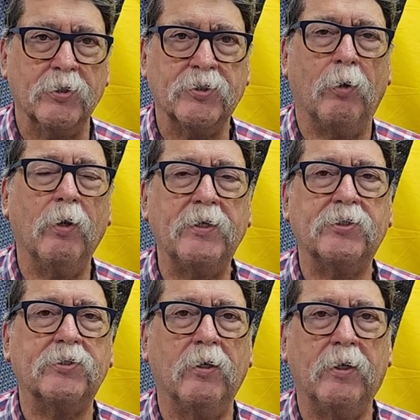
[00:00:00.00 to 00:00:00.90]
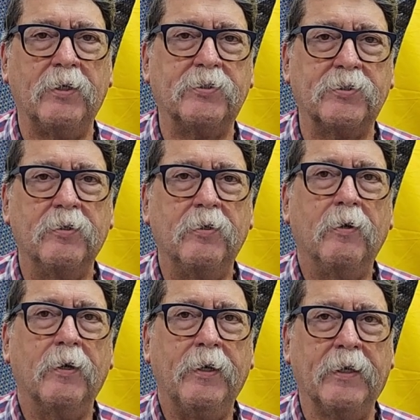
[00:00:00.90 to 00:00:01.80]
So let's
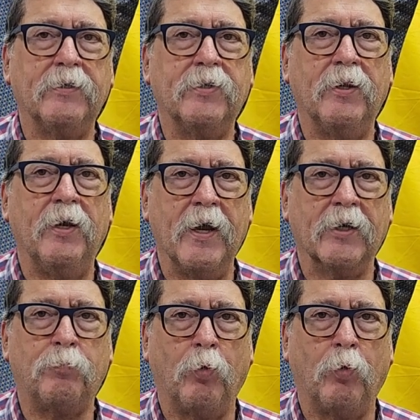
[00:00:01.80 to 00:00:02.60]
get to the next